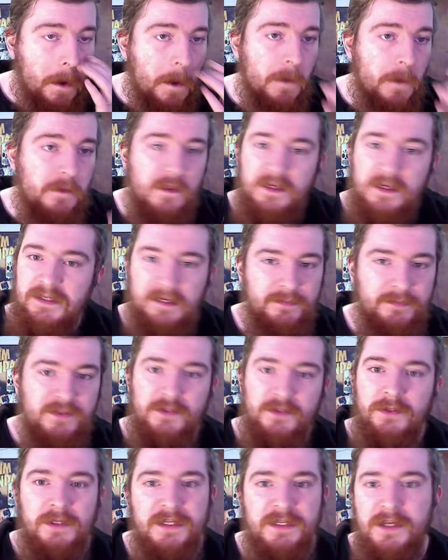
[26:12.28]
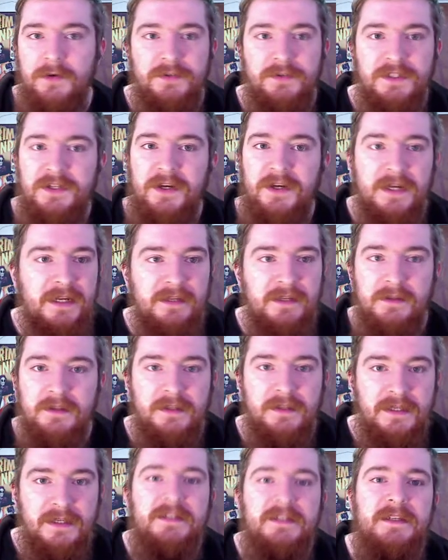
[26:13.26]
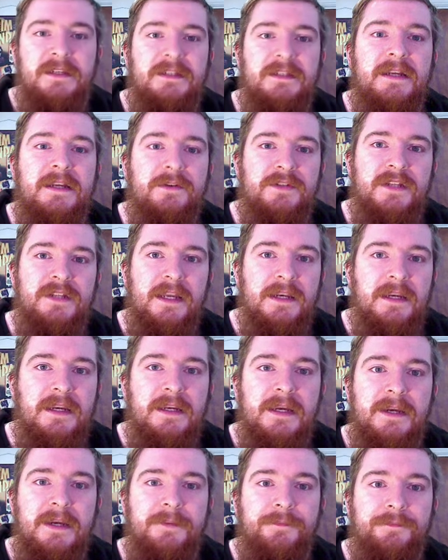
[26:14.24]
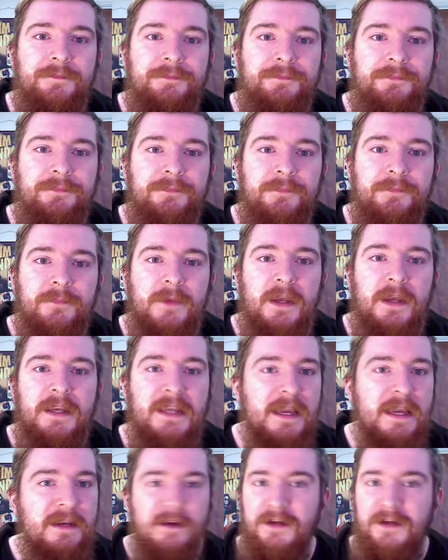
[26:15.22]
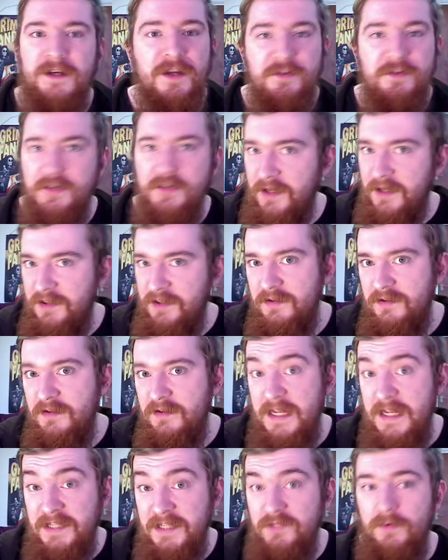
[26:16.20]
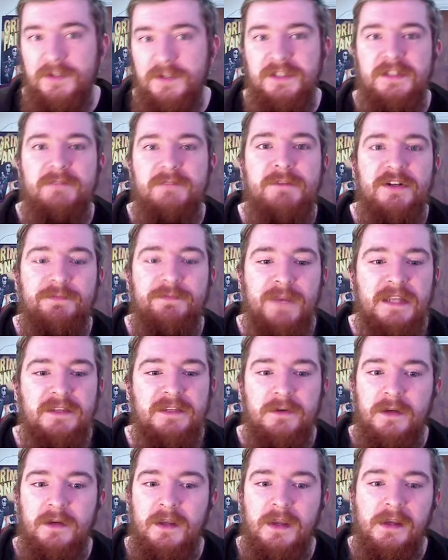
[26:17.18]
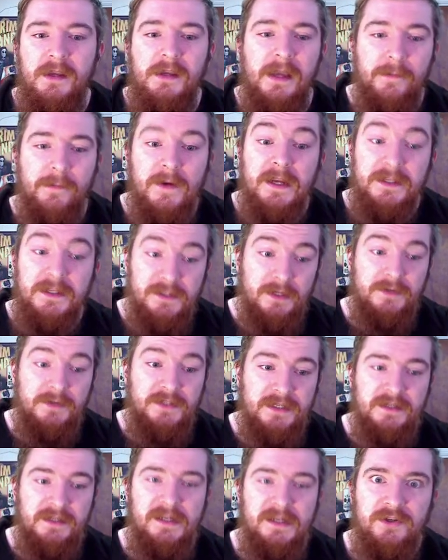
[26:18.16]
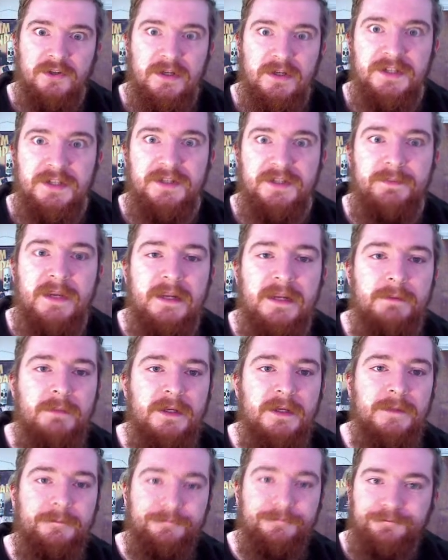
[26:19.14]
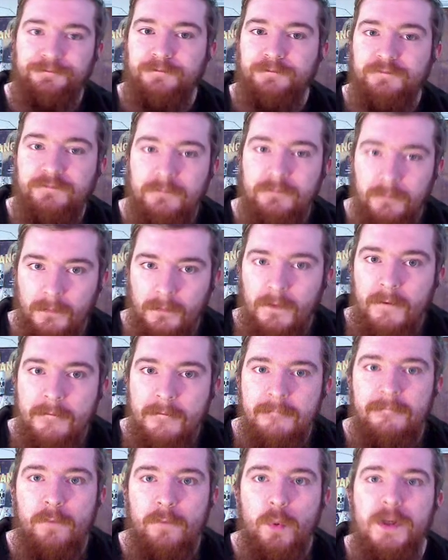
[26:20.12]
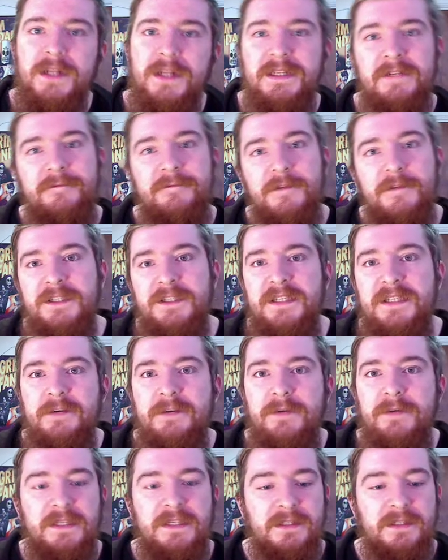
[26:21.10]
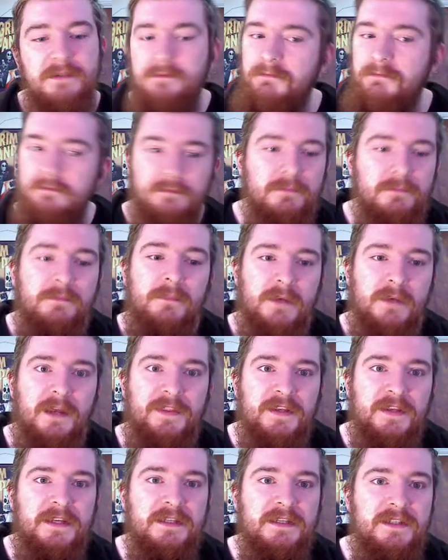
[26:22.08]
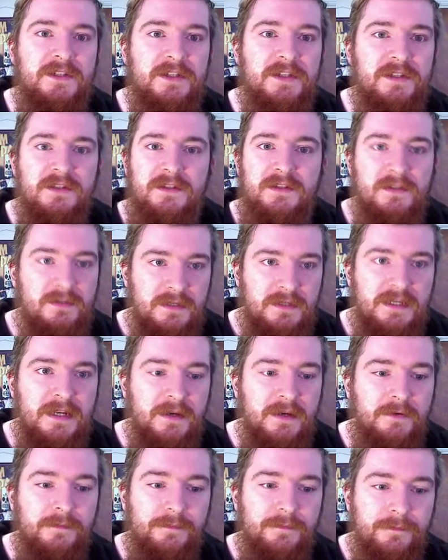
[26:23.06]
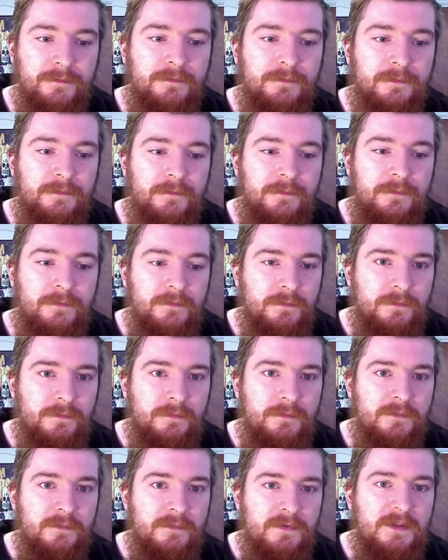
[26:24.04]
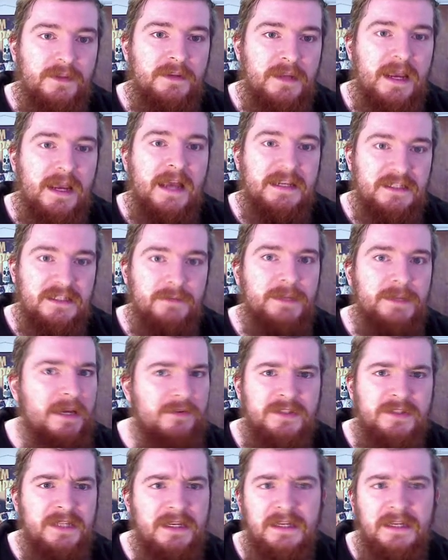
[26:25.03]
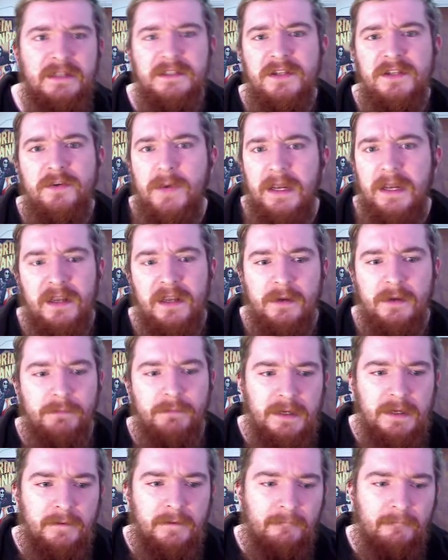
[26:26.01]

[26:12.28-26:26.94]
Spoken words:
there's absolutely no denying that this is an outstanding game. Again, I know that other later ones are much better, and we'll get to those in literally just a minute, but for what it did for the series, I think it's just, it has to be outstanding. There's no way it can't be.